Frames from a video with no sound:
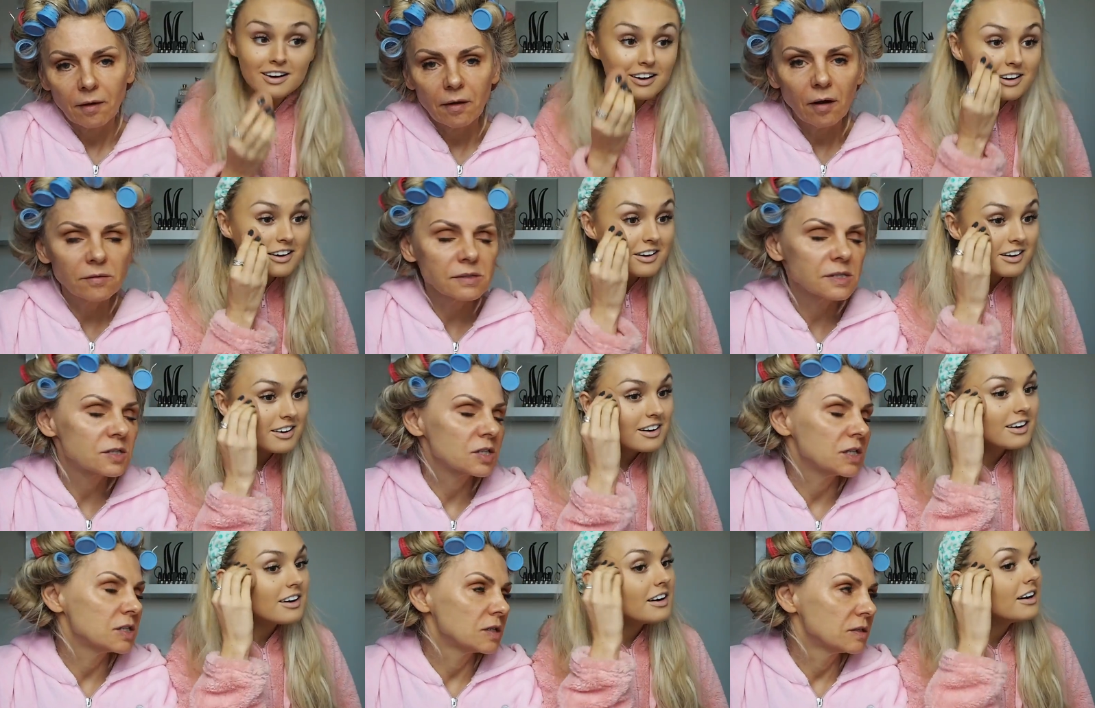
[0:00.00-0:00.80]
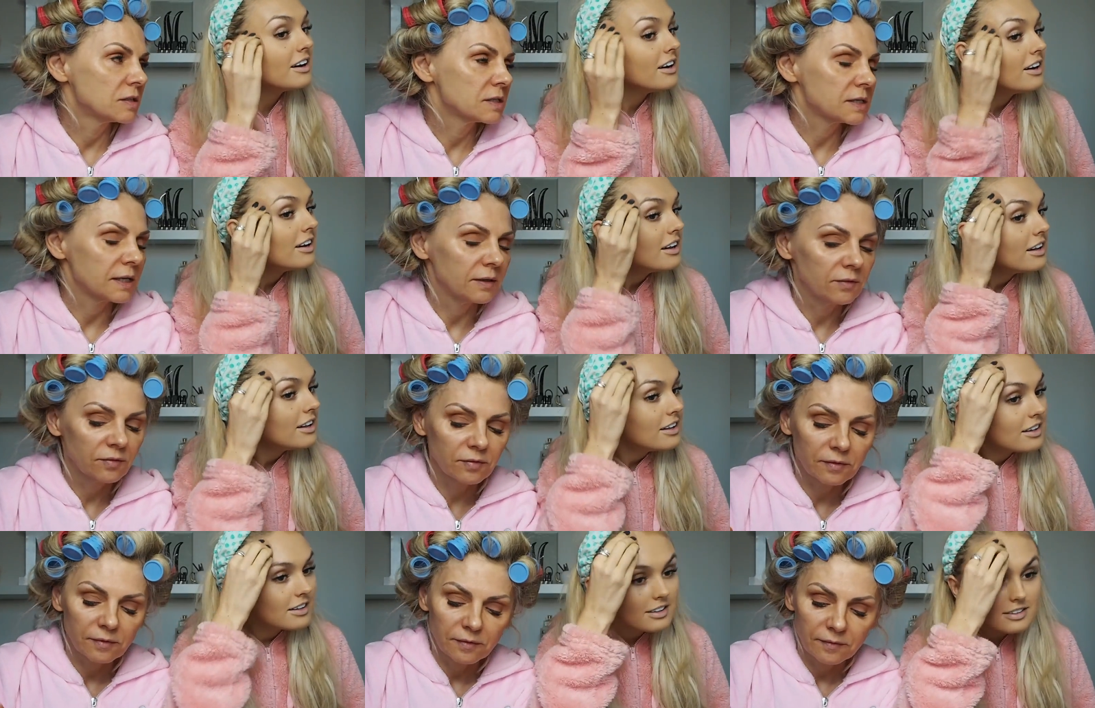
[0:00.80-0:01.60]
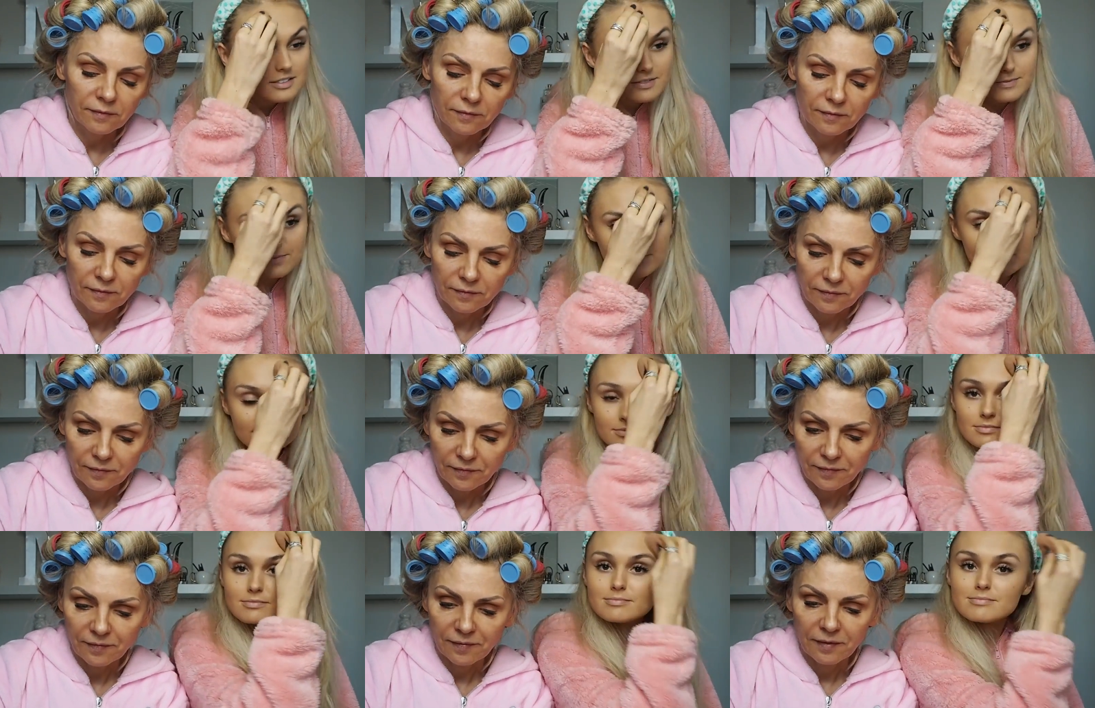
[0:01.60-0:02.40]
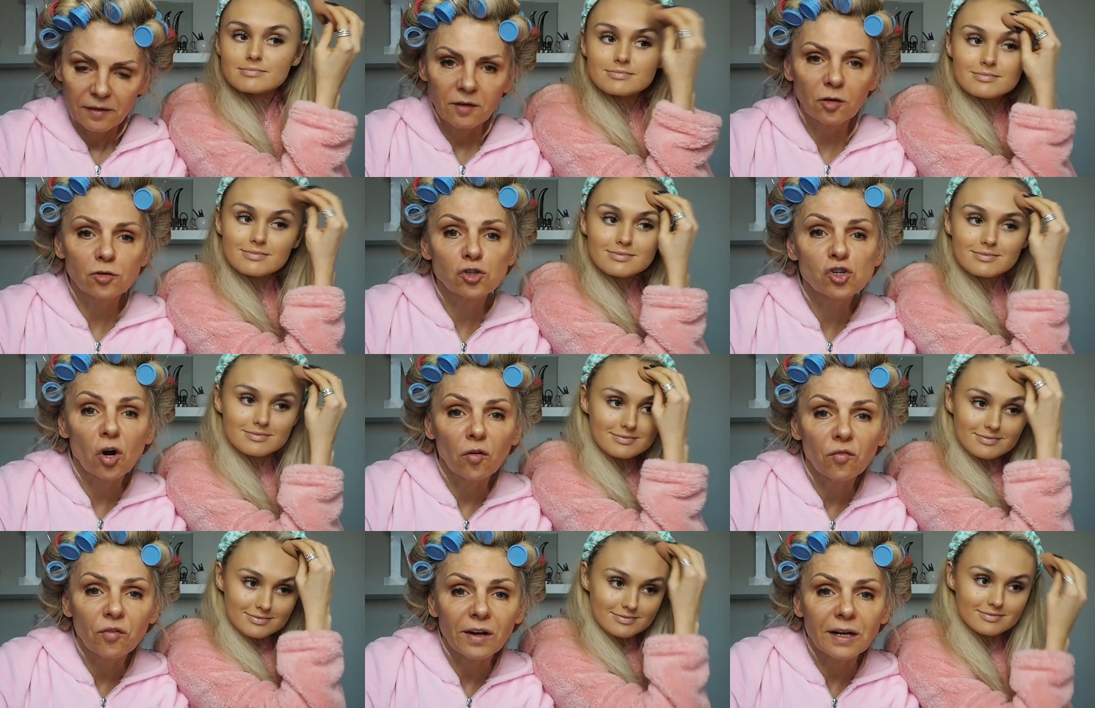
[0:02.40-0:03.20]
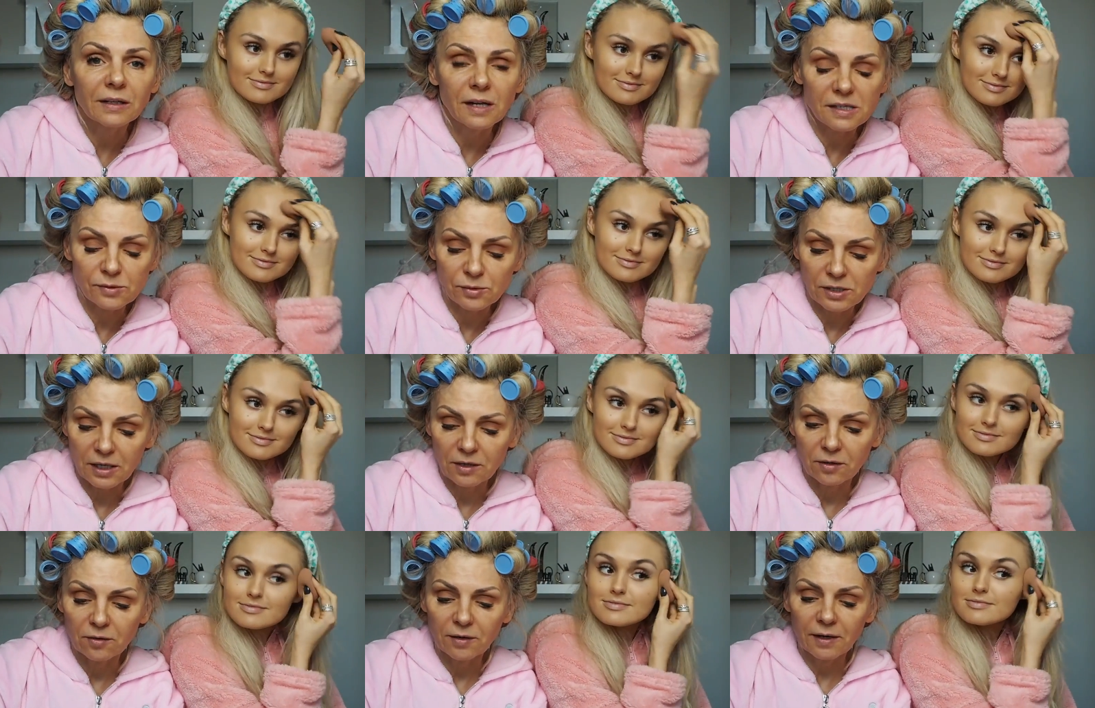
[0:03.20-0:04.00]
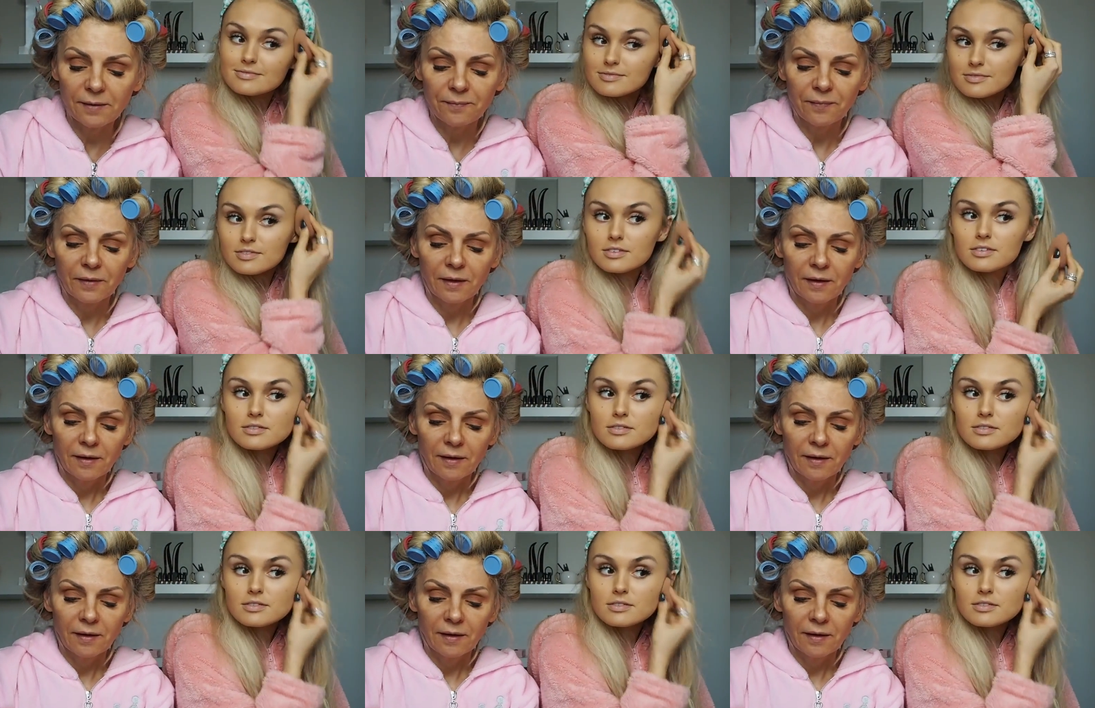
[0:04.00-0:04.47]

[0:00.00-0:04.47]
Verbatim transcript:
Speaker 1: Concentrate on yourself. Control freak. That's what I call her.